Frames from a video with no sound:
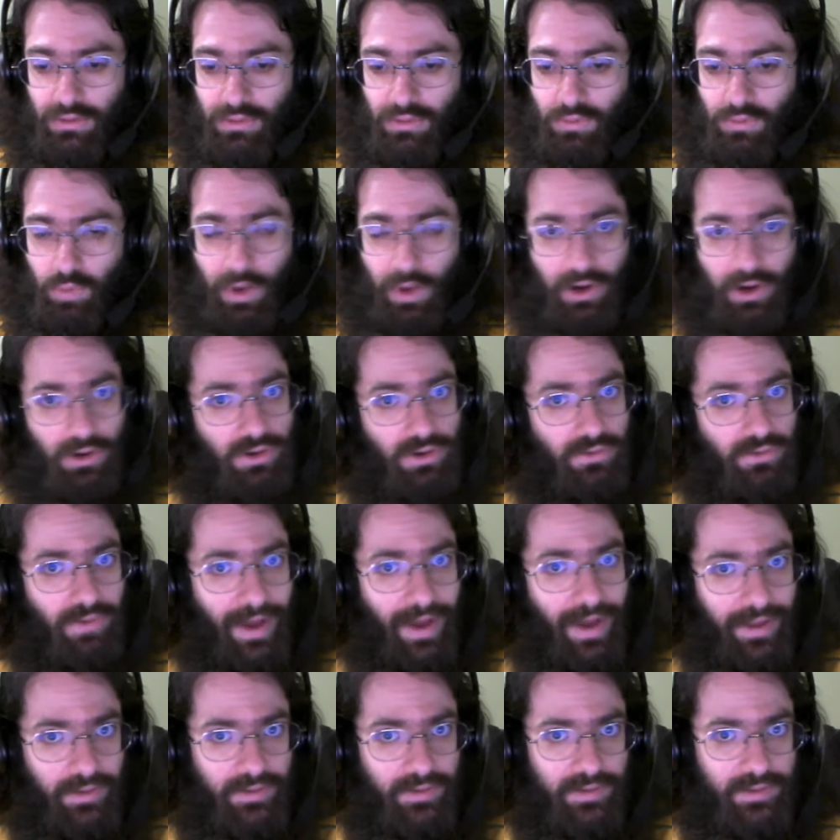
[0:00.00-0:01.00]
Where are your
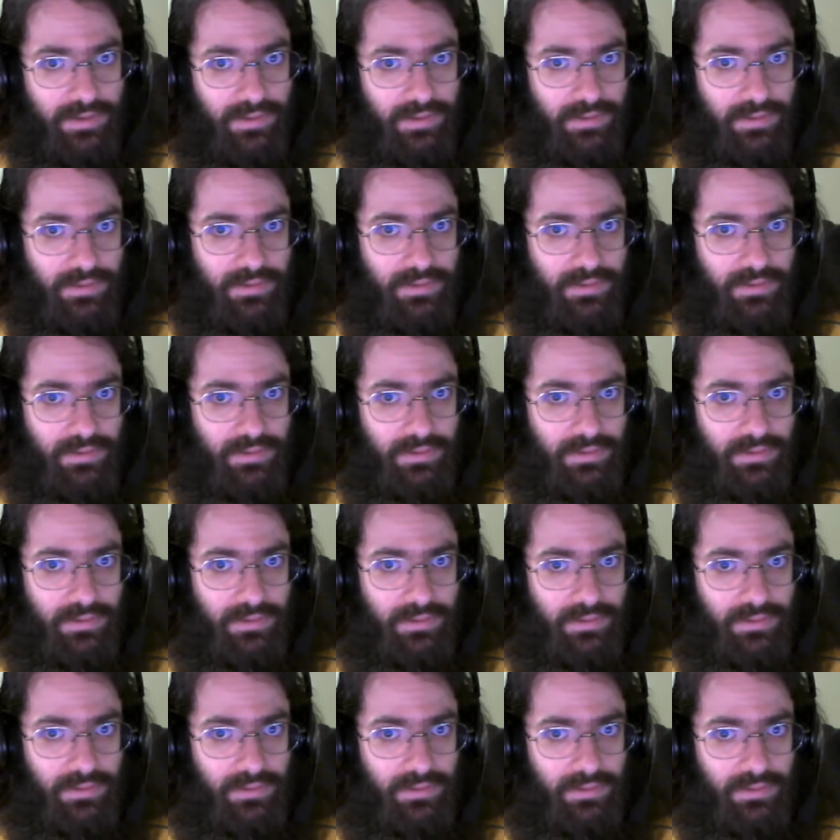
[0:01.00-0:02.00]
files?
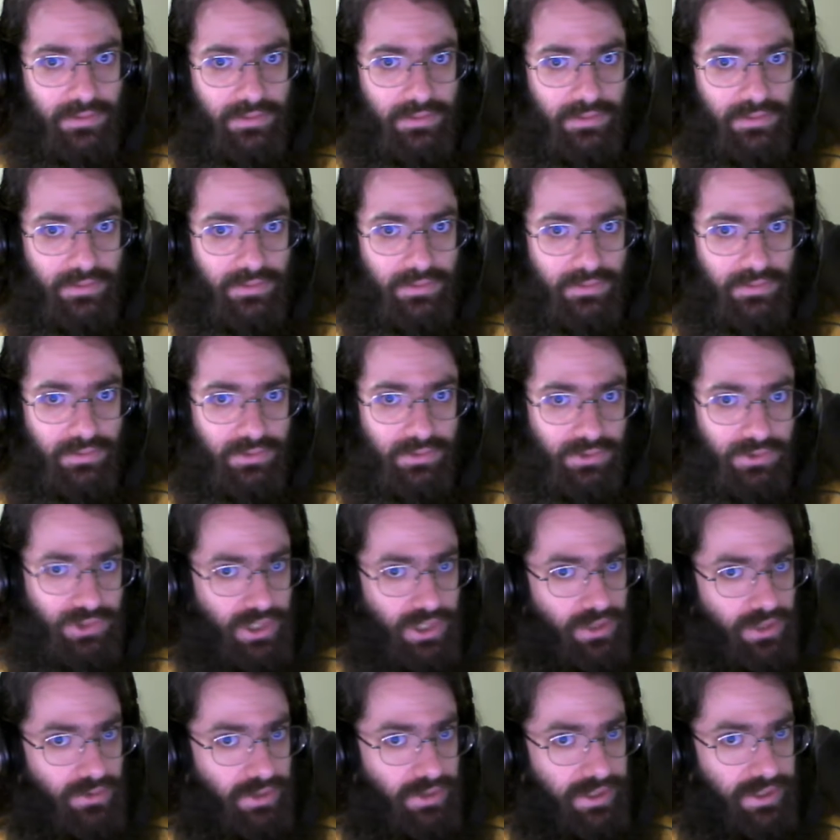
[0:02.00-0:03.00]
They're
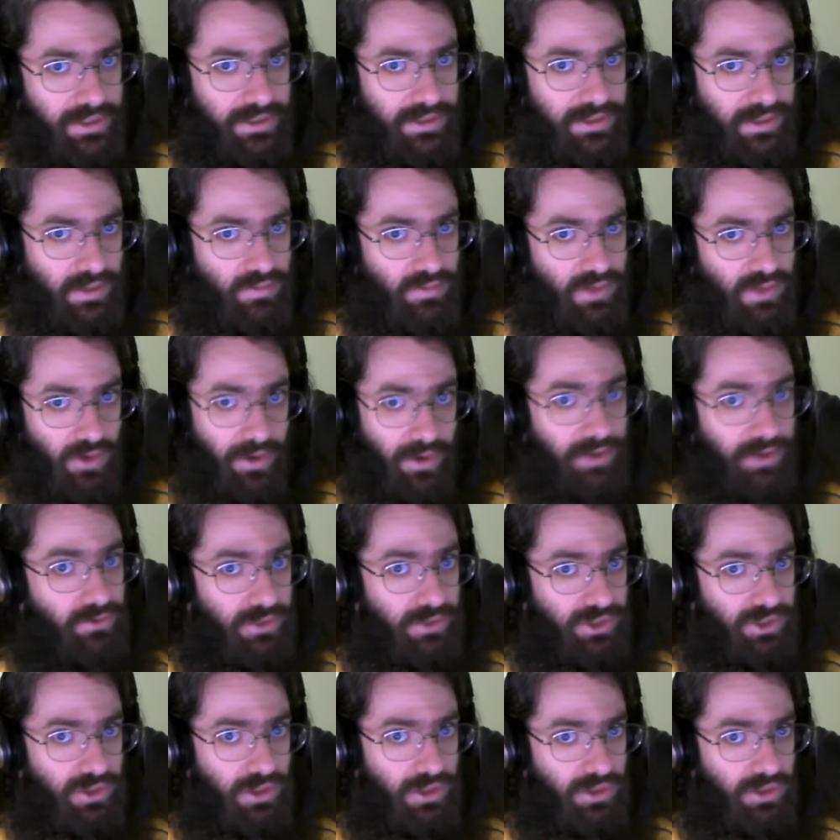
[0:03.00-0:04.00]
generally in some directory
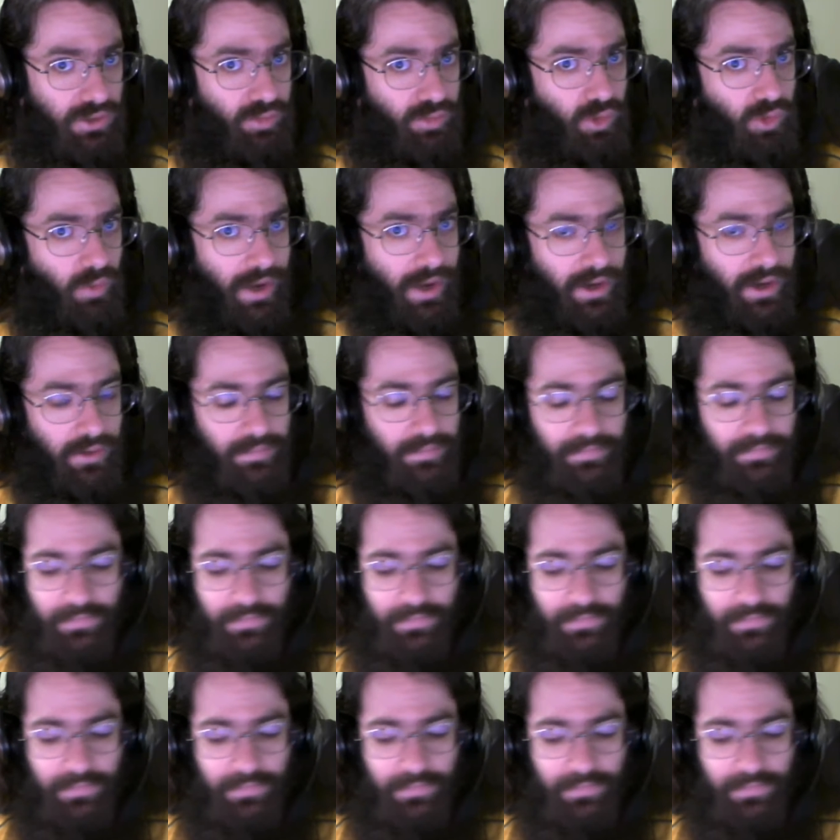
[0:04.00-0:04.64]
structure, but where?